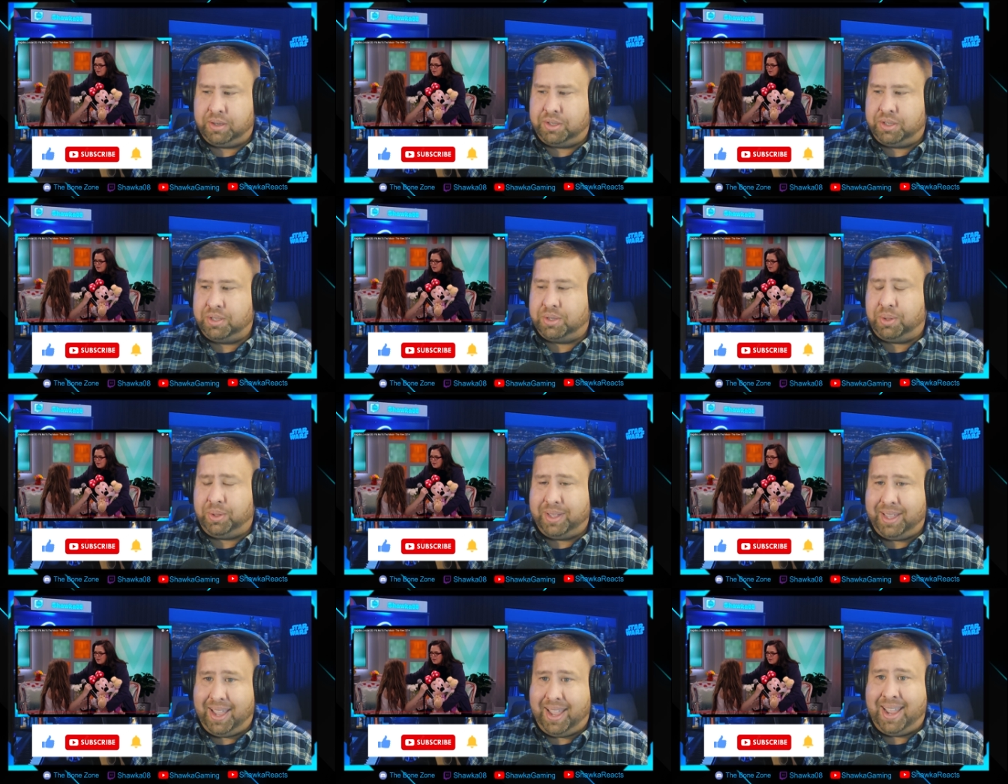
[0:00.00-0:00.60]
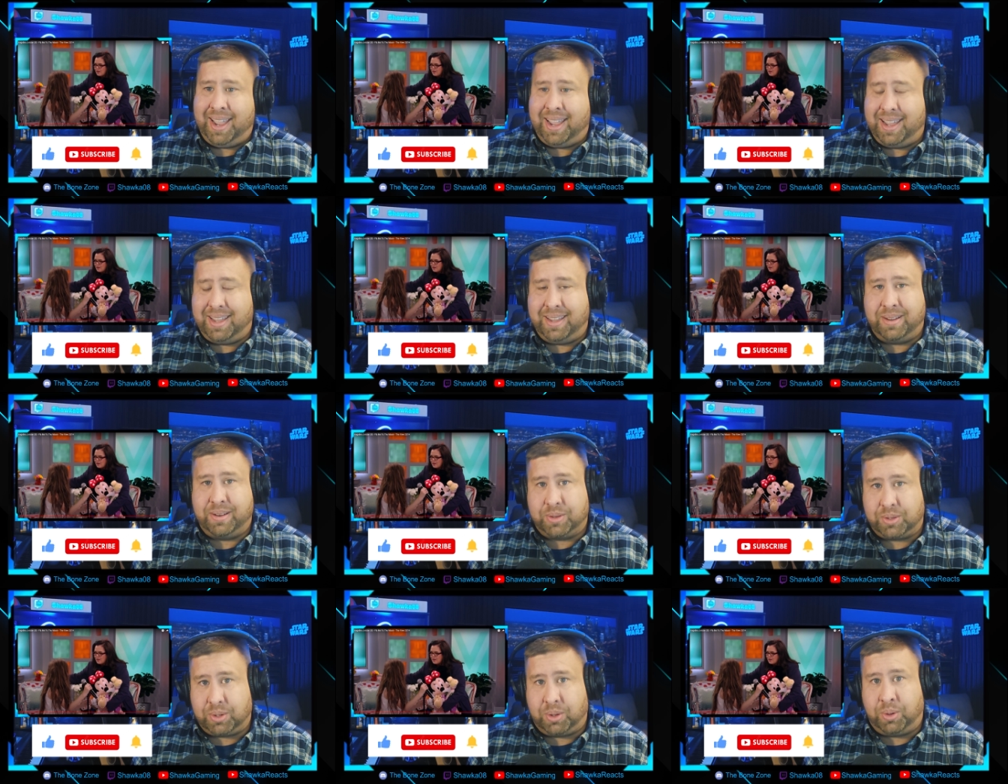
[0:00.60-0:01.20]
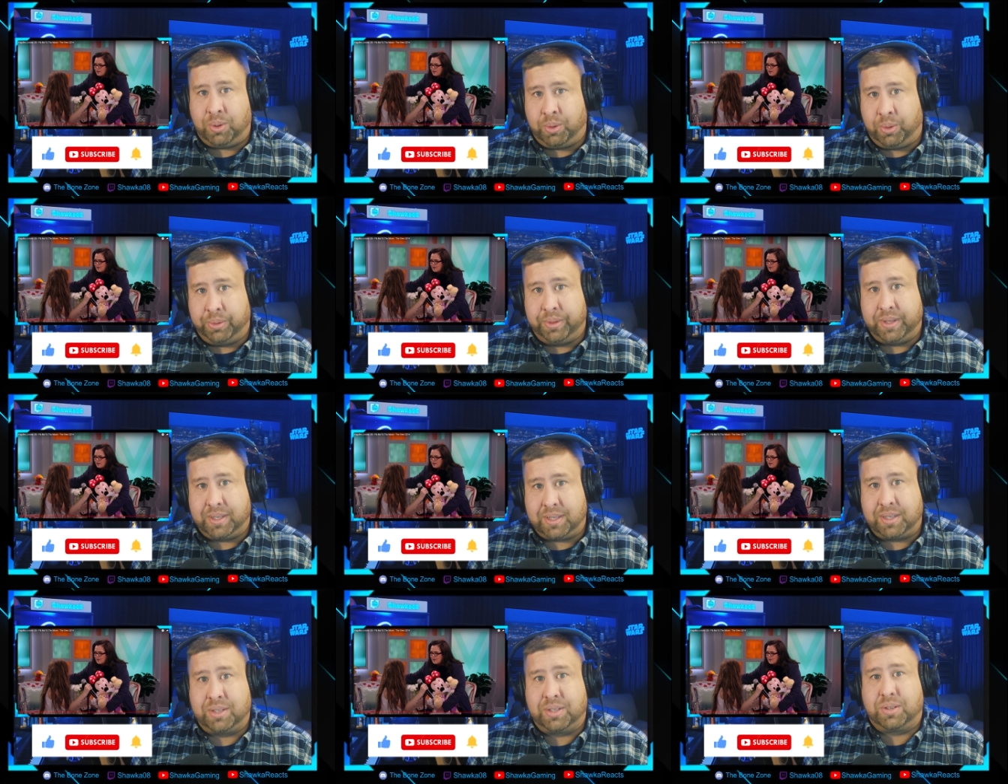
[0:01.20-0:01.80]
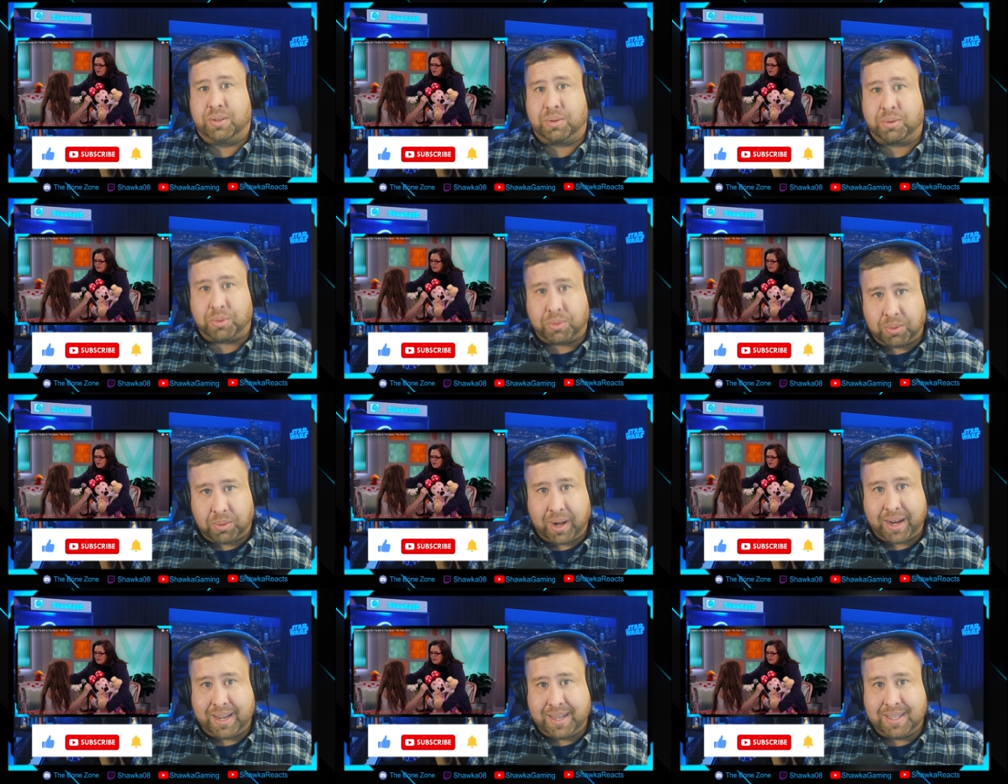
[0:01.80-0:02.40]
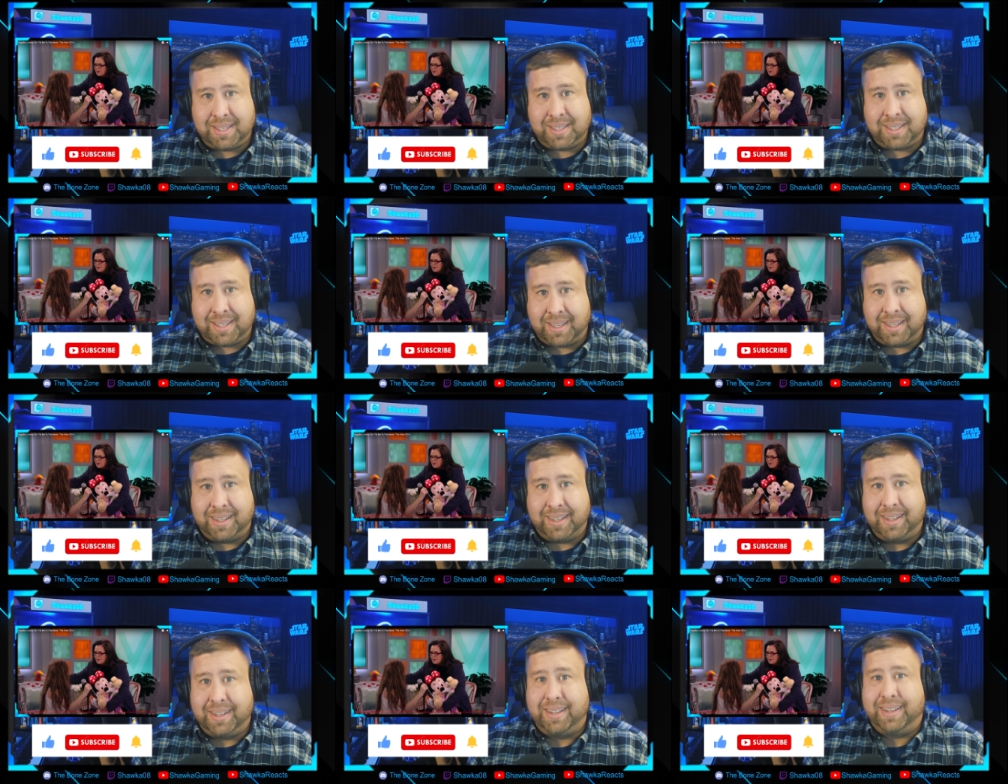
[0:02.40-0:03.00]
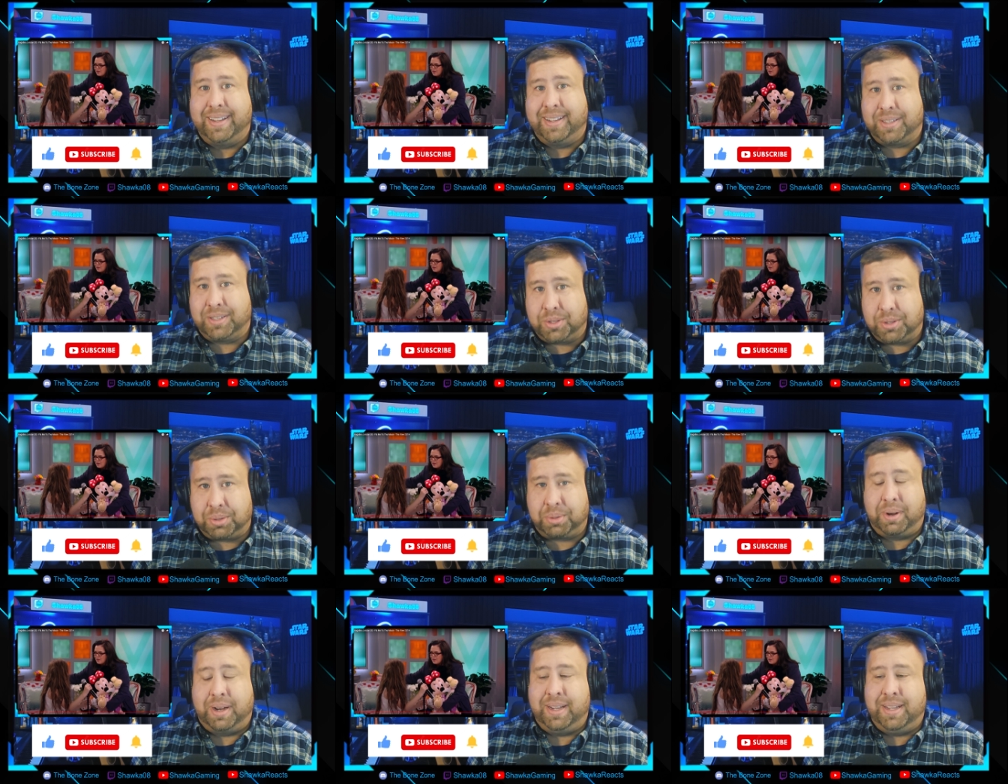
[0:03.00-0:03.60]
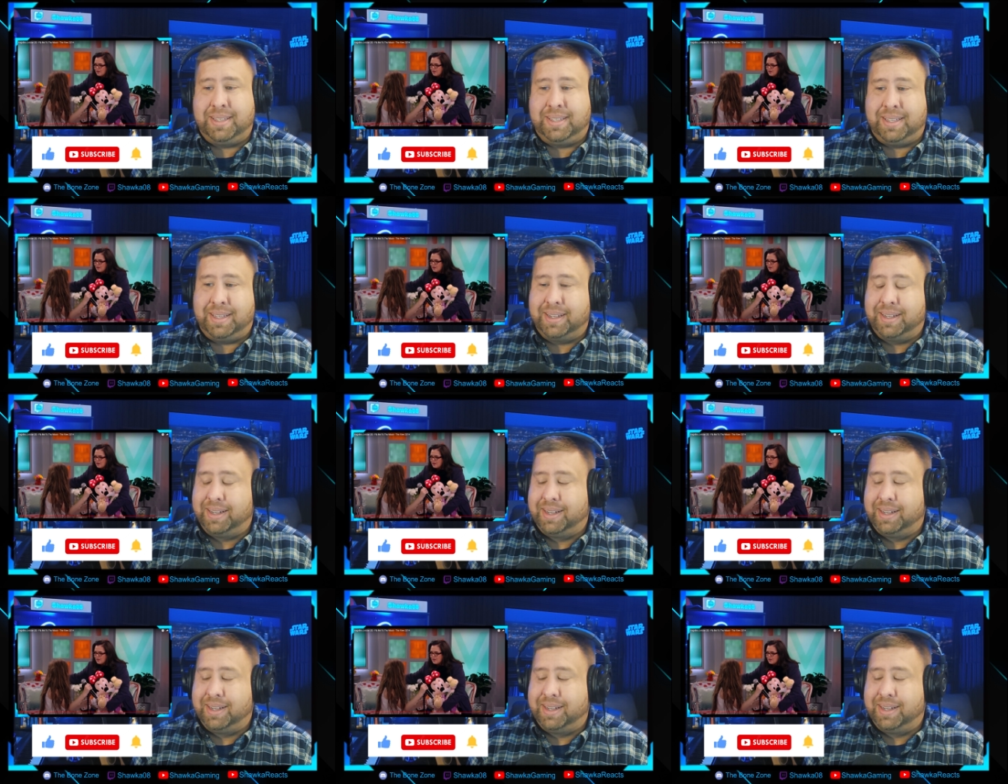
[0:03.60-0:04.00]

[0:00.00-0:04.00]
She's only 8 years old. This is crazy. It's crazy.